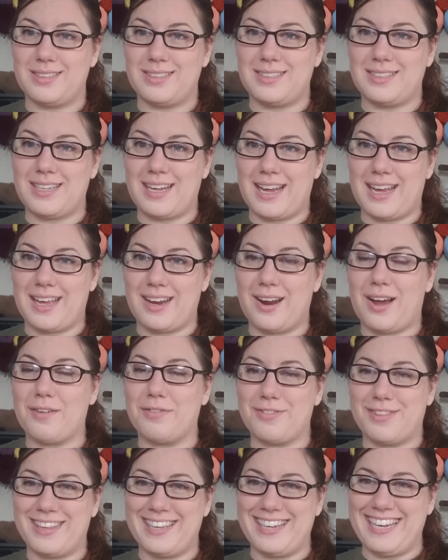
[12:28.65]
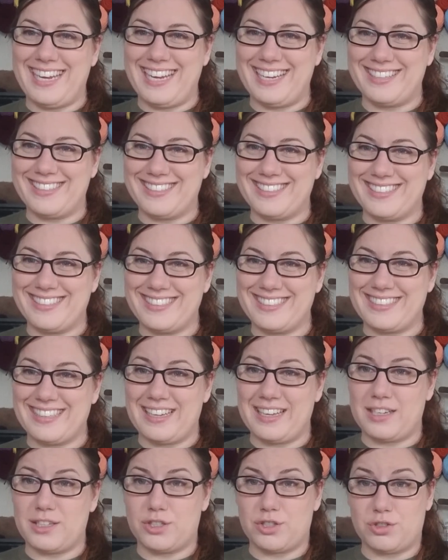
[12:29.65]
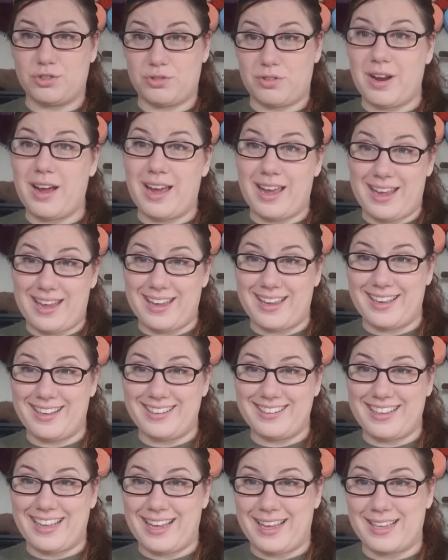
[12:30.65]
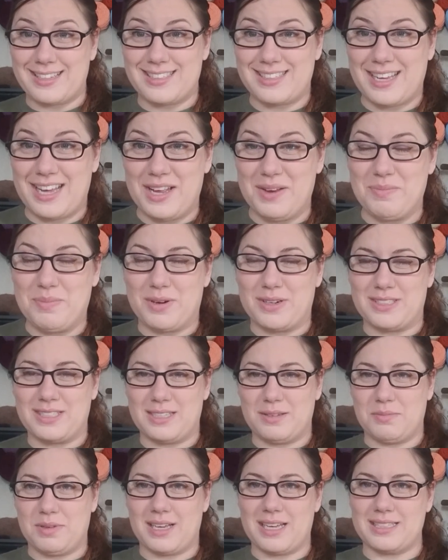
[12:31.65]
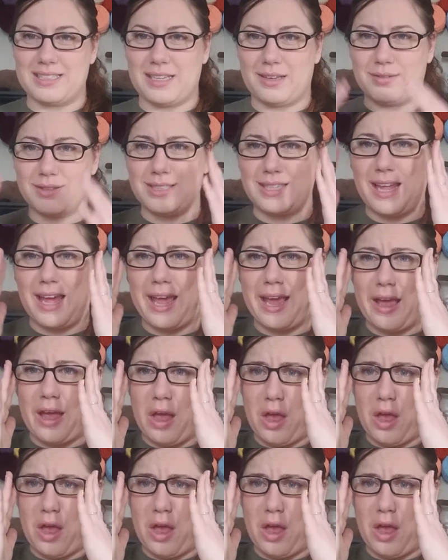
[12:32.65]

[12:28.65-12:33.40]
take it off the needles and try it like a sane person, because I was like,